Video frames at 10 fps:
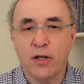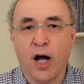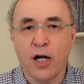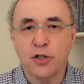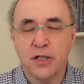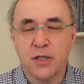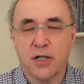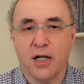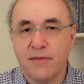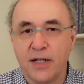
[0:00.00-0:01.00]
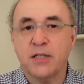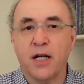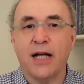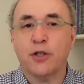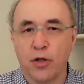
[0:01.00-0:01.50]
largest kind of
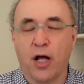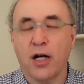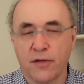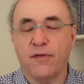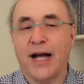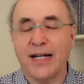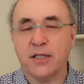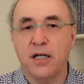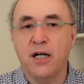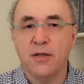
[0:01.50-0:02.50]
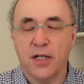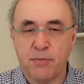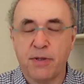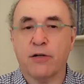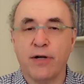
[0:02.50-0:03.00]
intellectual artifact that's
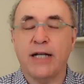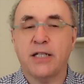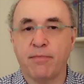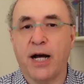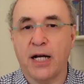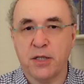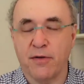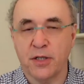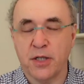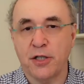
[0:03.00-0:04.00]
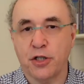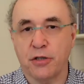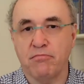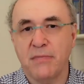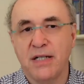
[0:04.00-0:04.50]
been created by a
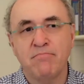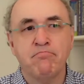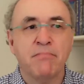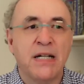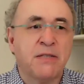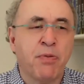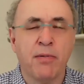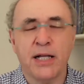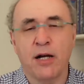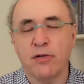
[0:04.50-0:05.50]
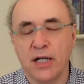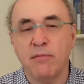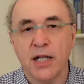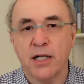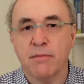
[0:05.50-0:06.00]
civilization. It's probably only a
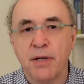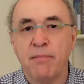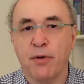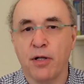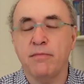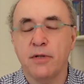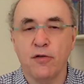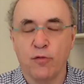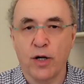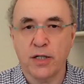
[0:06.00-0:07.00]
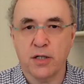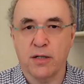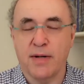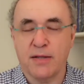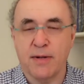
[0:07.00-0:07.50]
million people who've worked on
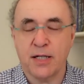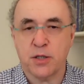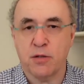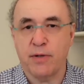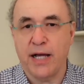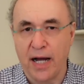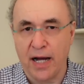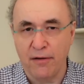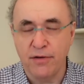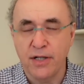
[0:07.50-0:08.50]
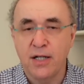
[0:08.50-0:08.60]
the mathematics that we have,